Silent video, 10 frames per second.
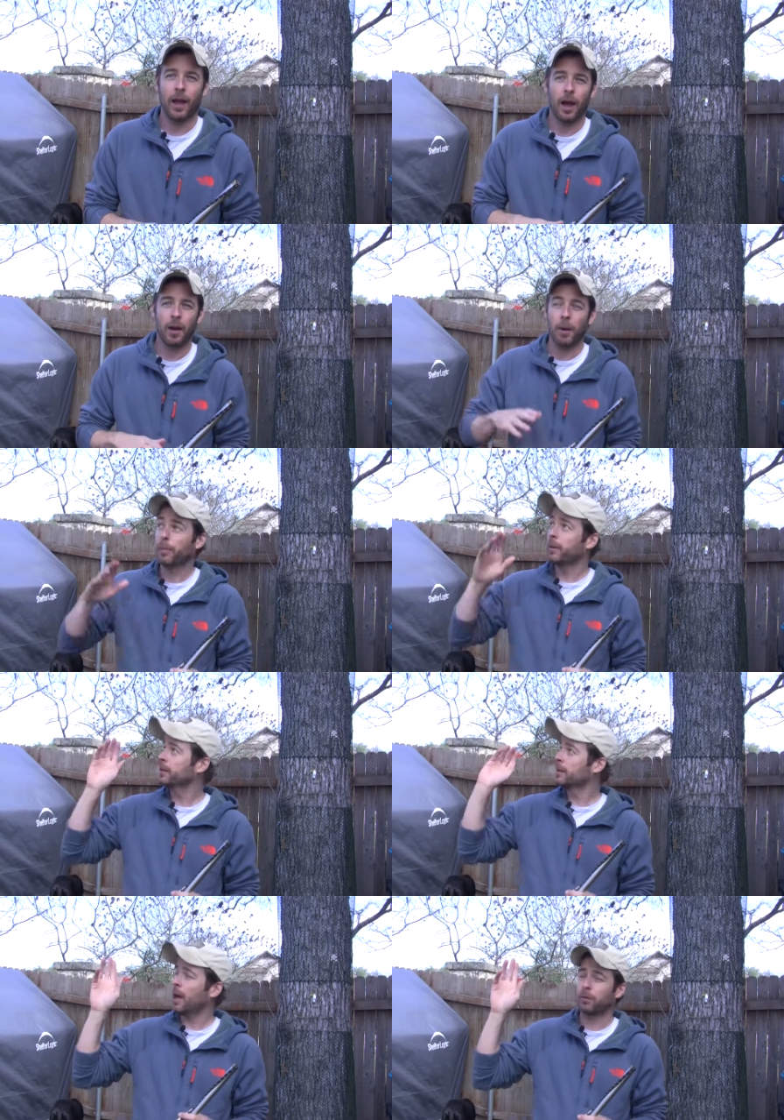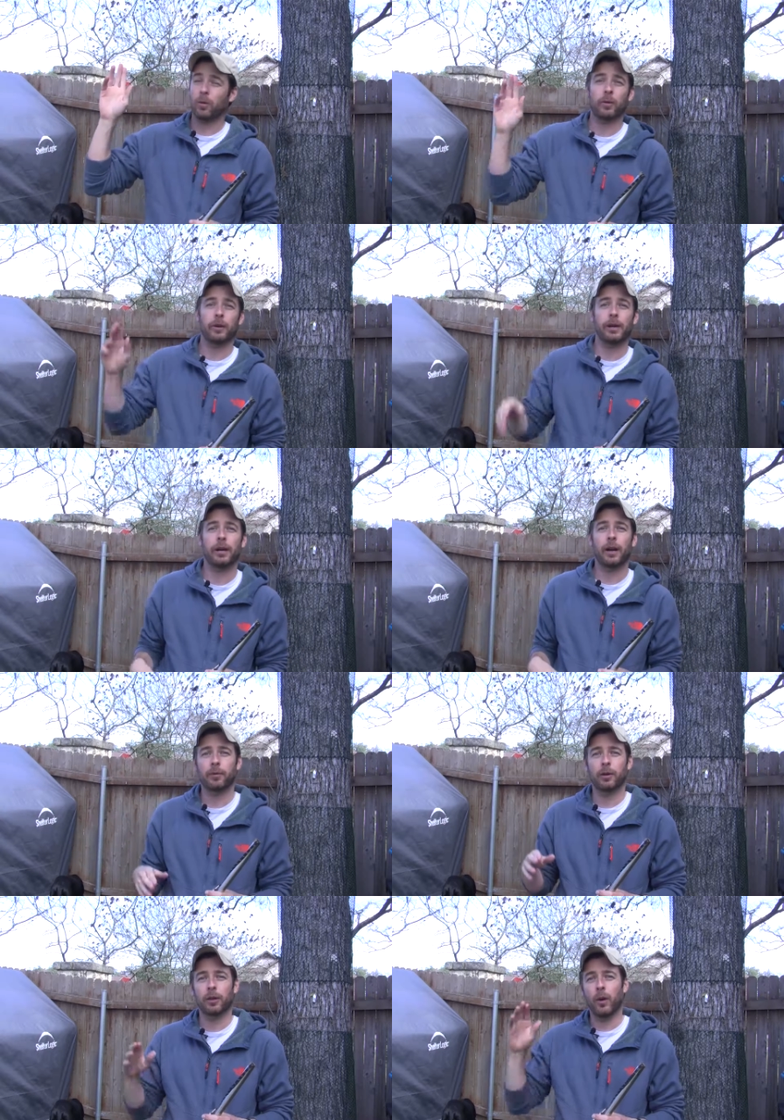Up in the top corner here, I'm
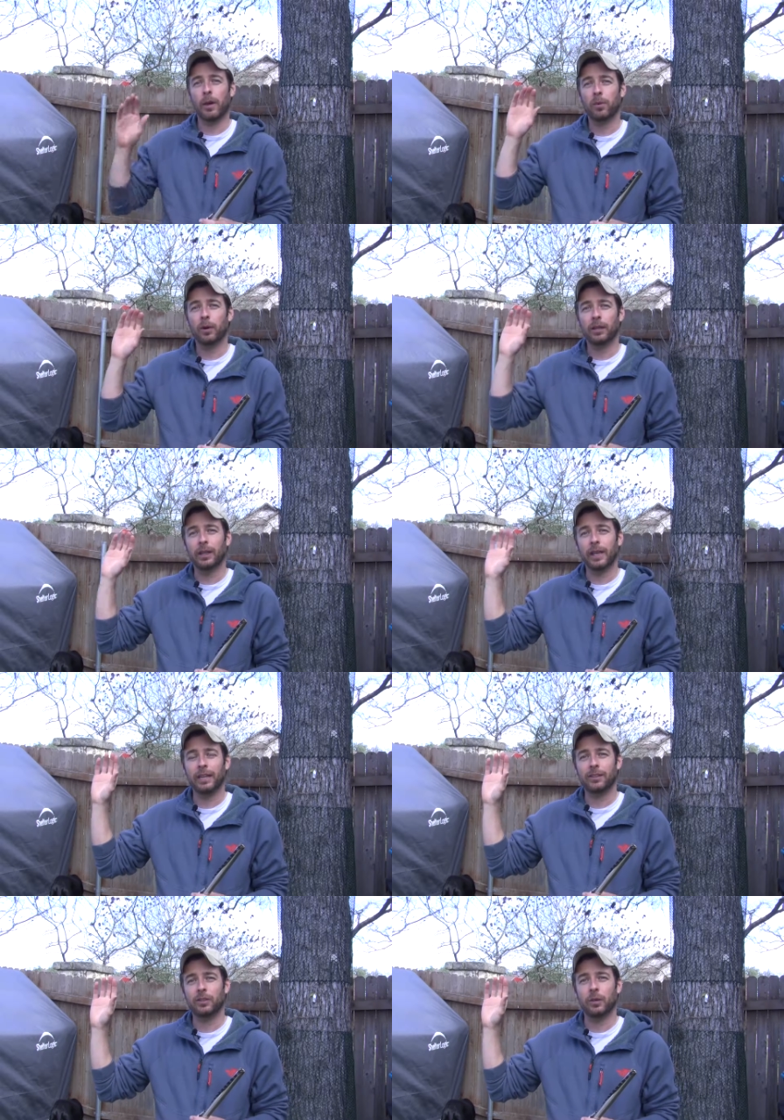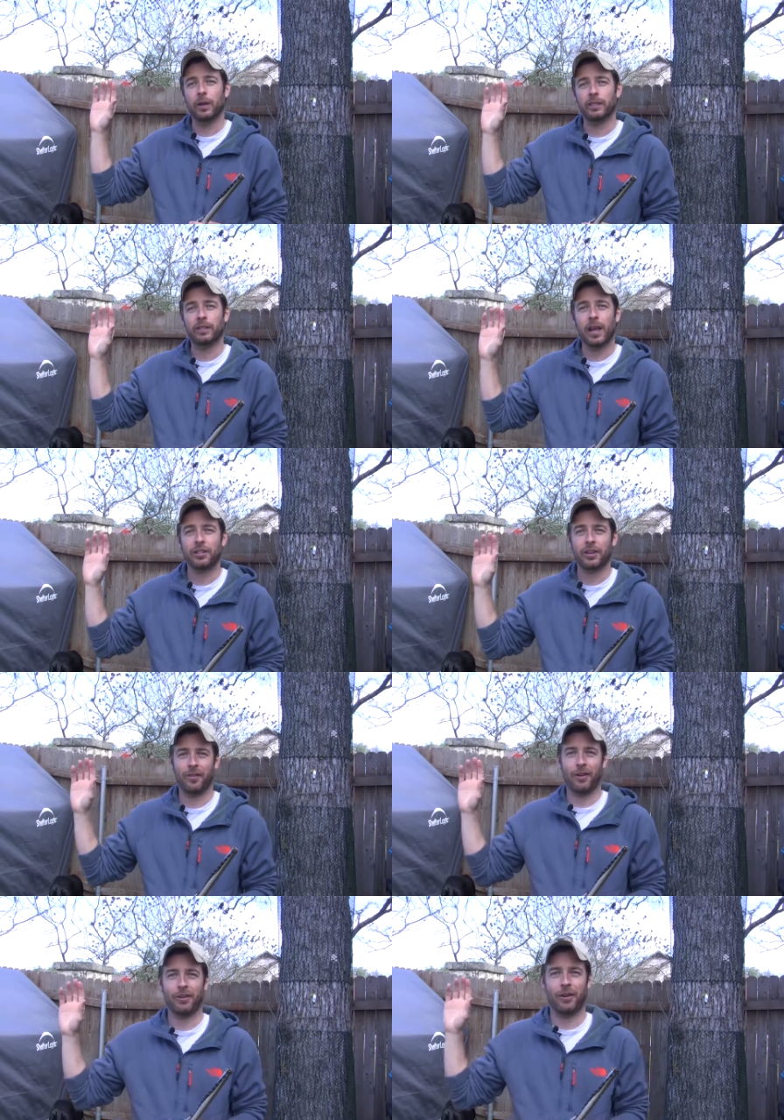going to go ahead and put a link to a section of
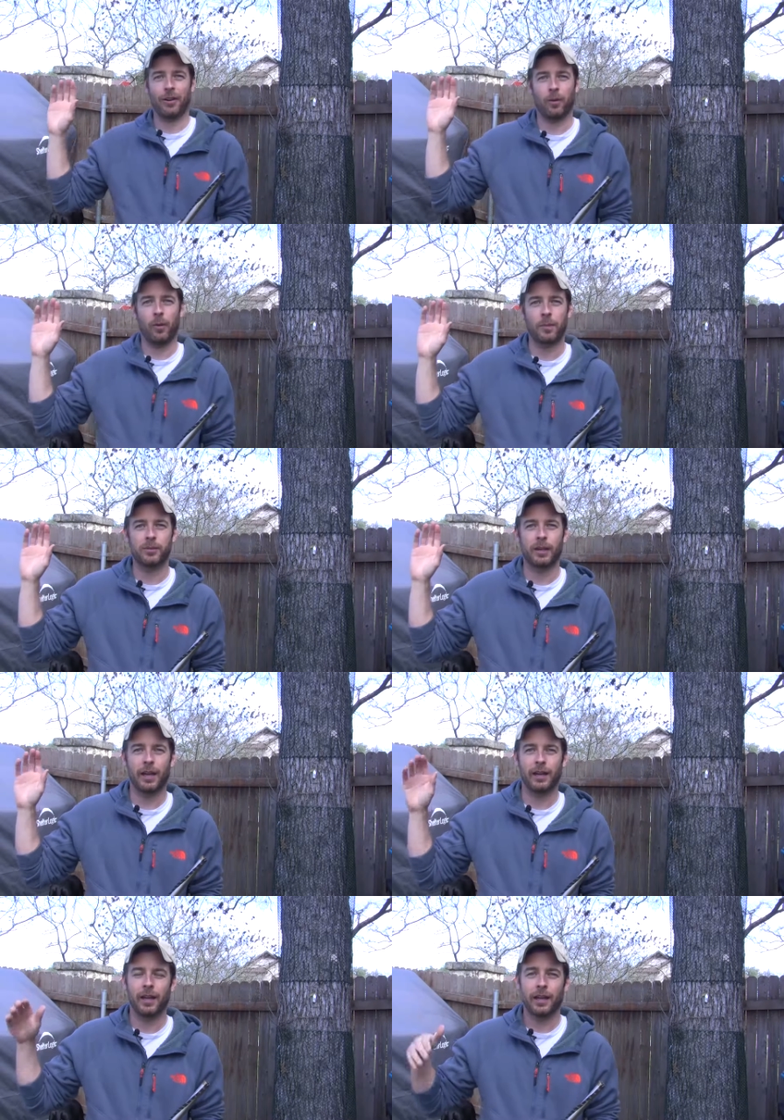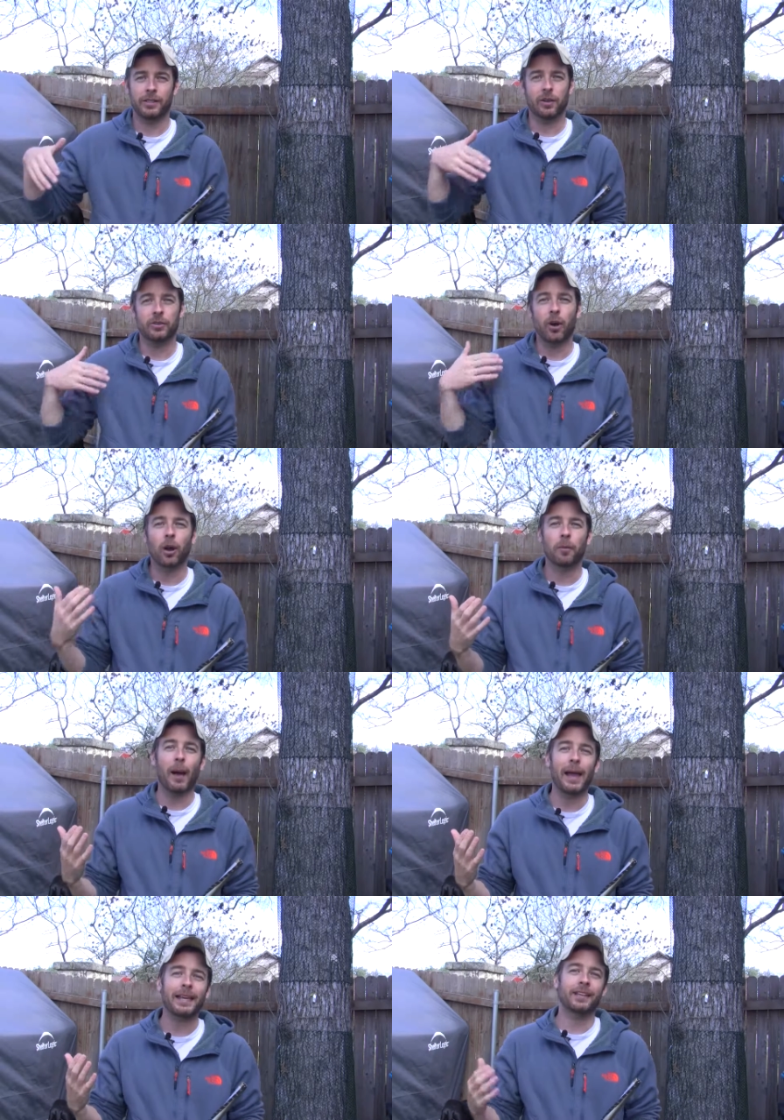our website. It's our dog
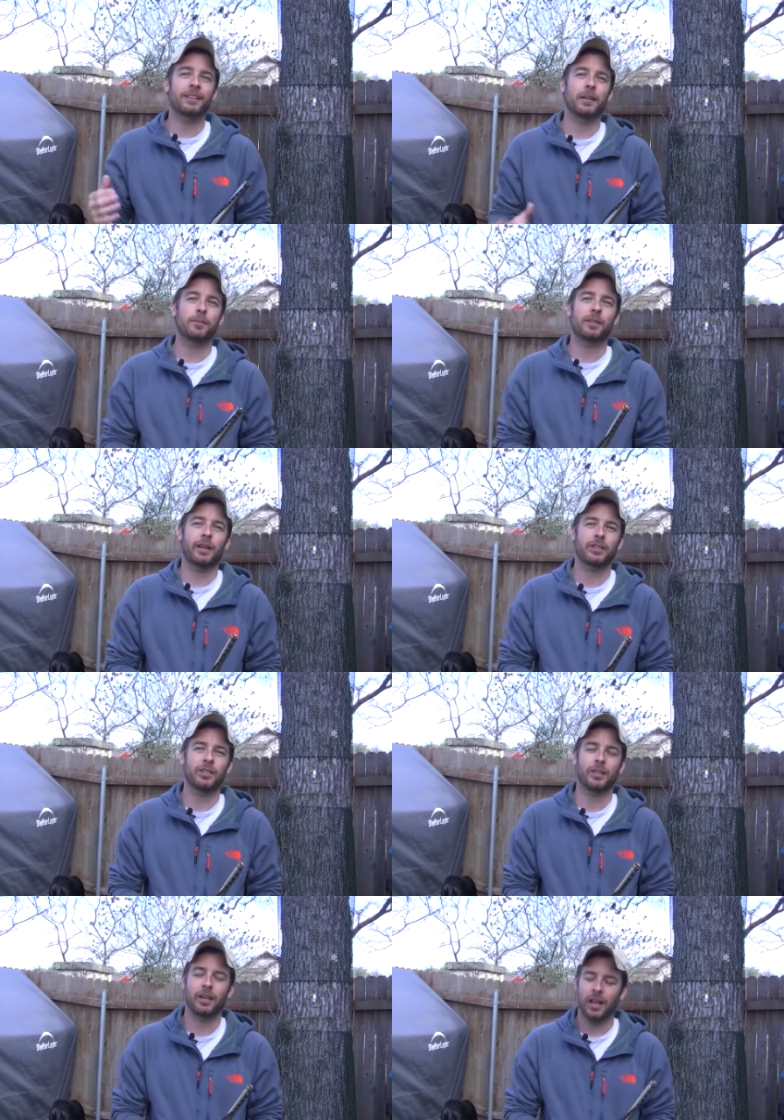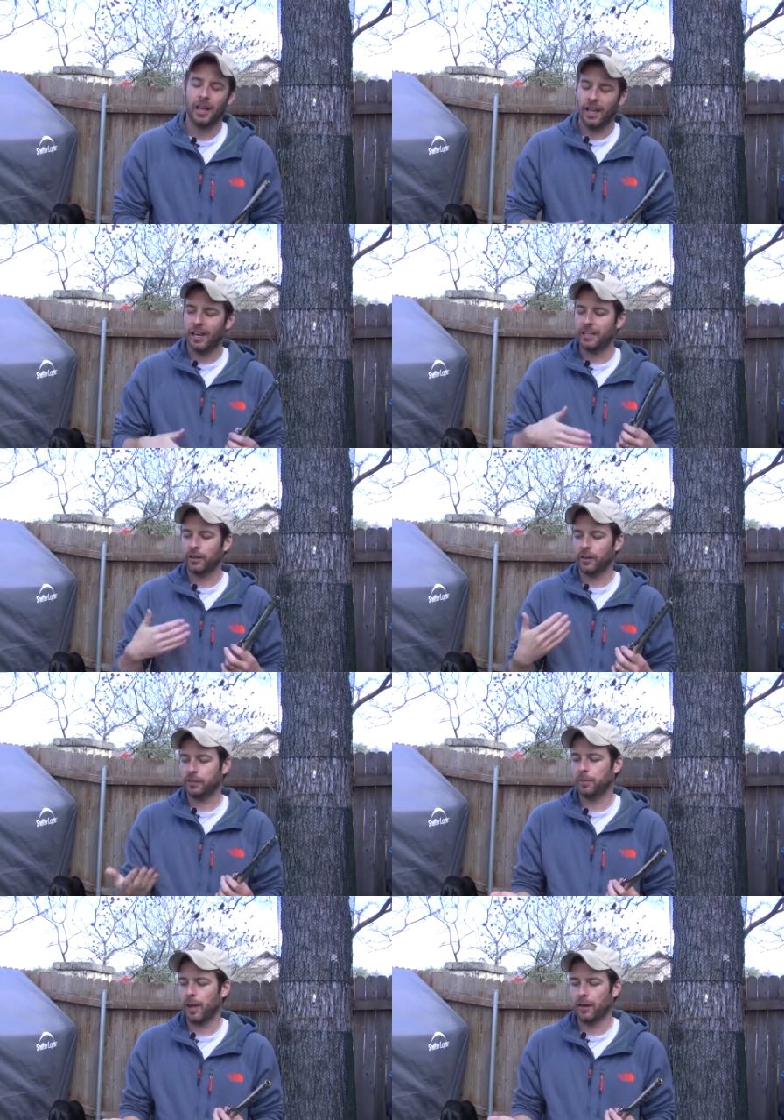biking tips section, and it talks
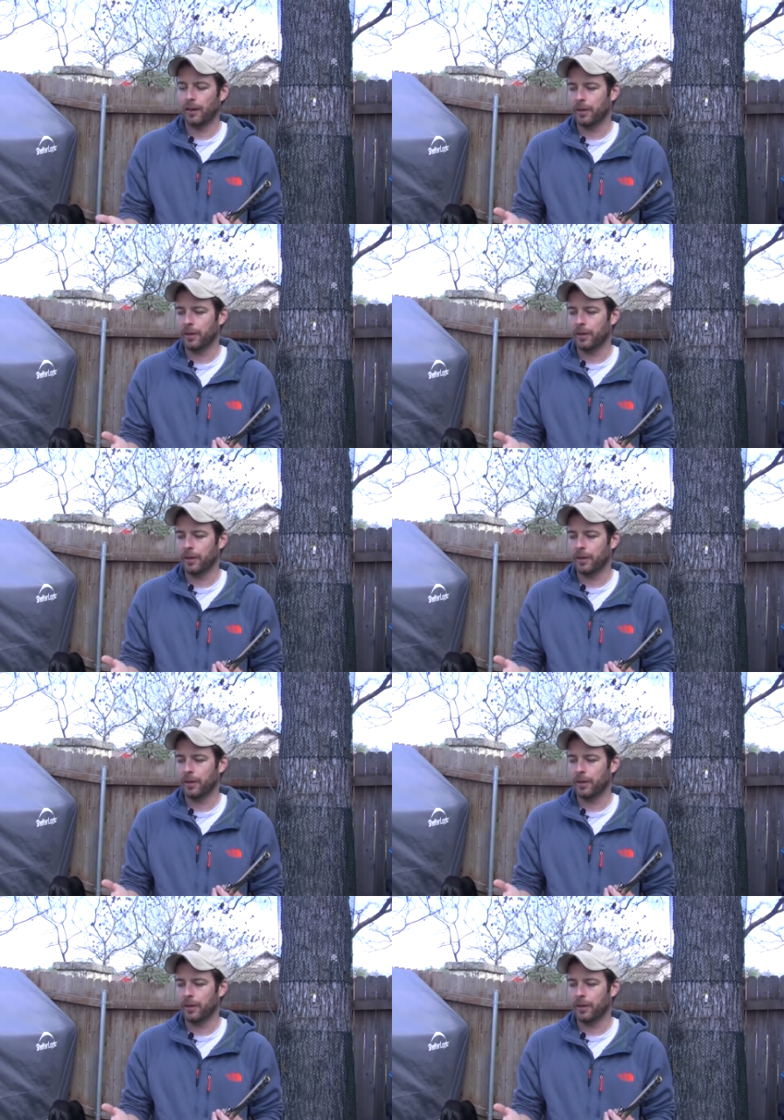about,